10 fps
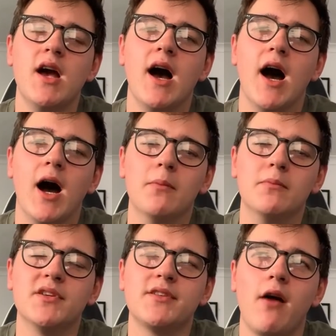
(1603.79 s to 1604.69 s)

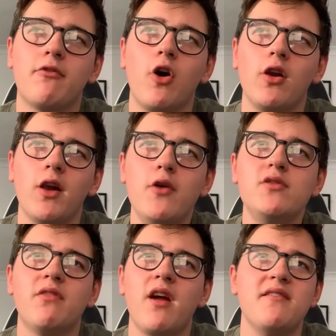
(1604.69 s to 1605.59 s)
So I've got
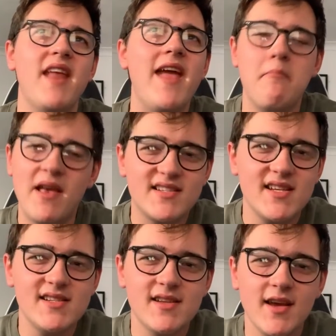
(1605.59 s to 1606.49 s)
loads of like near
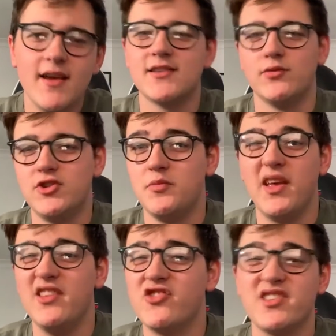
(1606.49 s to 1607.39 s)
misses. So would you
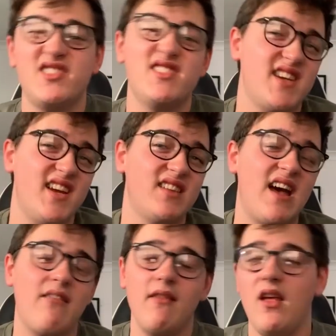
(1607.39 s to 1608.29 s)
be interested in seeing
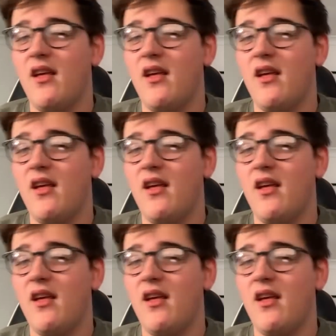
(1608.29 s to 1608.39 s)
that?